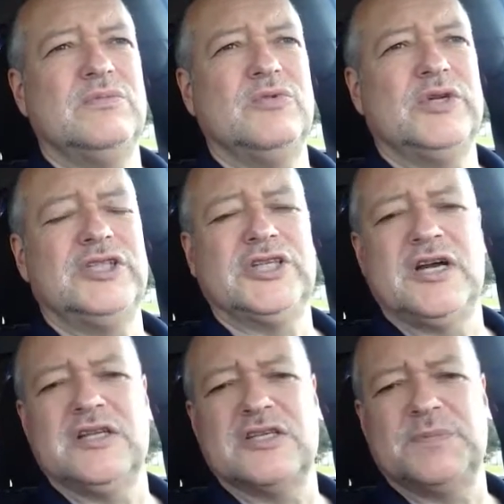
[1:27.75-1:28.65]
really
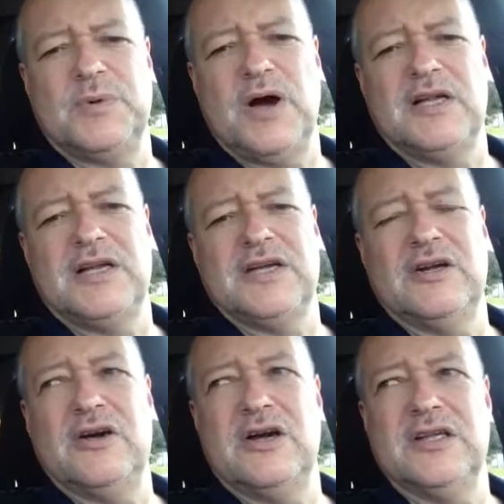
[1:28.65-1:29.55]
shining the spotlight
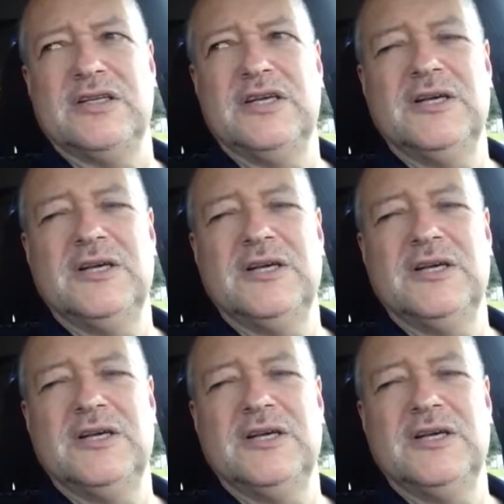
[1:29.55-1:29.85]
on